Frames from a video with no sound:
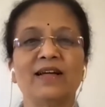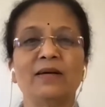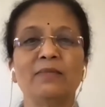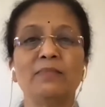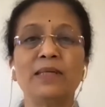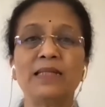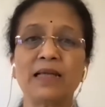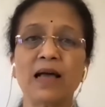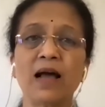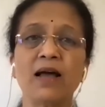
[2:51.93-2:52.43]

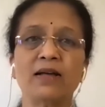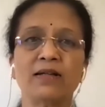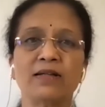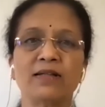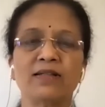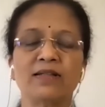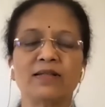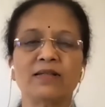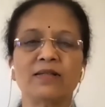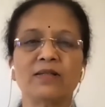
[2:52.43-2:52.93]

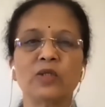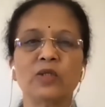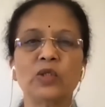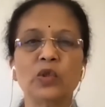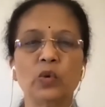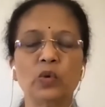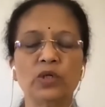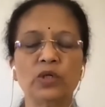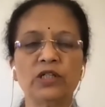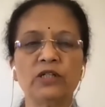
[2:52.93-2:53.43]
Besides,
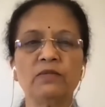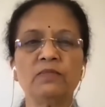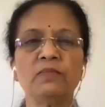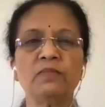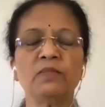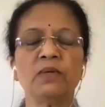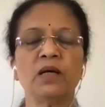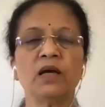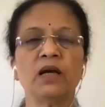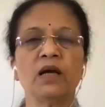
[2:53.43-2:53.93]

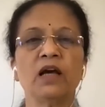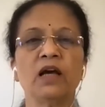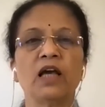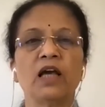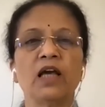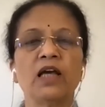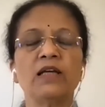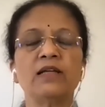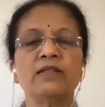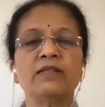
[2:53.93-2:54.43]
sodium
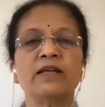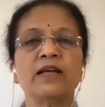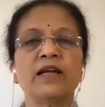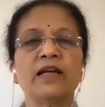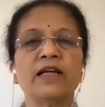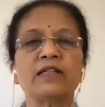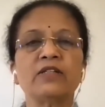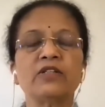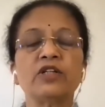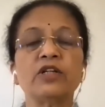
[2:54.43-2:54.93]
is an
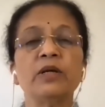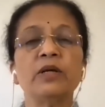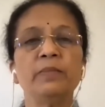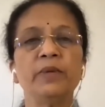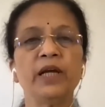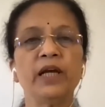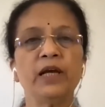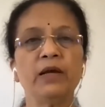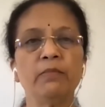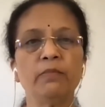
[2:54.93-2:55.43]

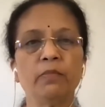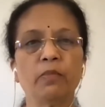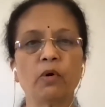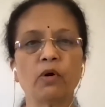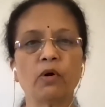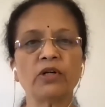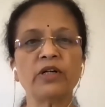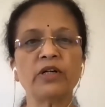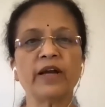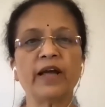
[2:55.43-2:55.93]
extremely
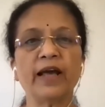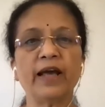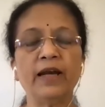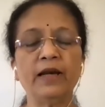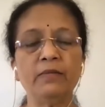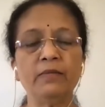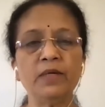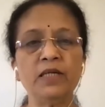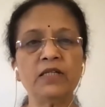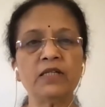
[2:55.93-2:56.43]
important
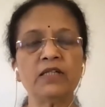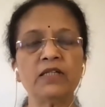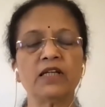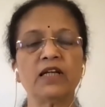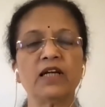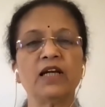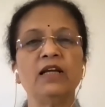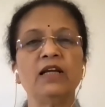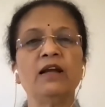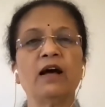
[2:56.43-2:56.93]
element
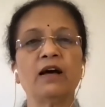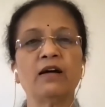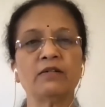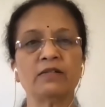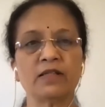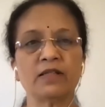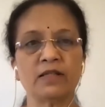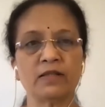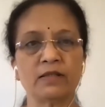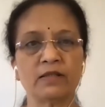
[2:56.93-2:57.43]
in our
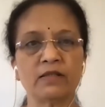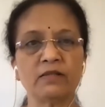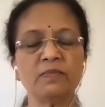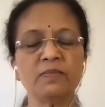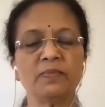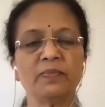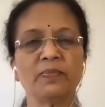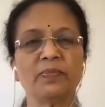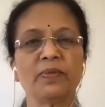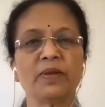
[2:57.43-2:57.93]
system,
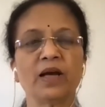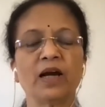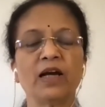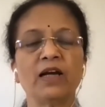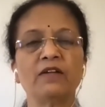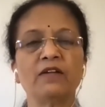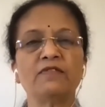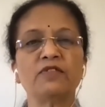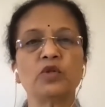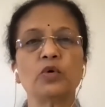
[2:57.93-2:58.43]

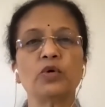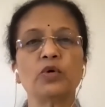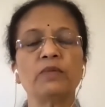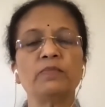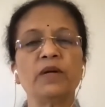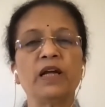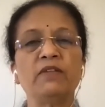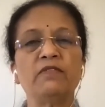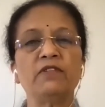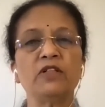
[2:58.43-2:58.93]
and if
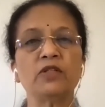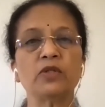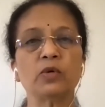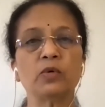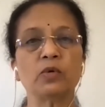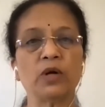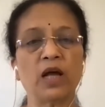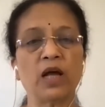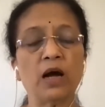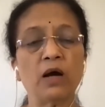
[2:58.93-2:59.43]
sodium levels
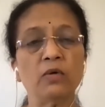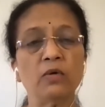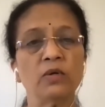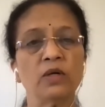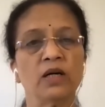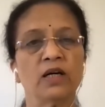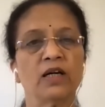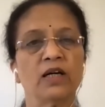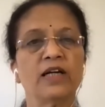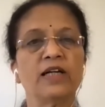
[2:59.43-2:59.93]
go
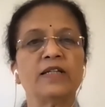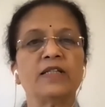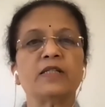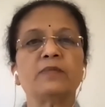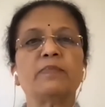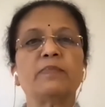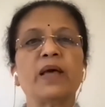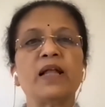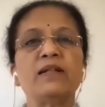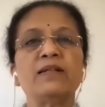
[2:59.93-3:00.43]
down, it
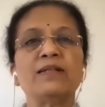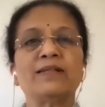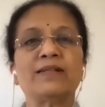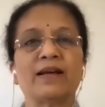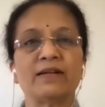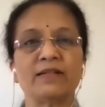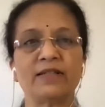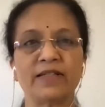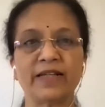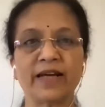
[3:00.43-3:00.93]
spells
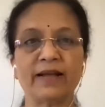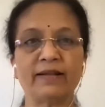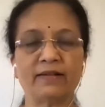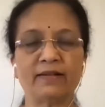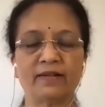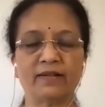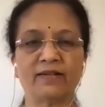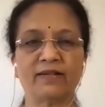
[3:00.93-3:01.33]
death.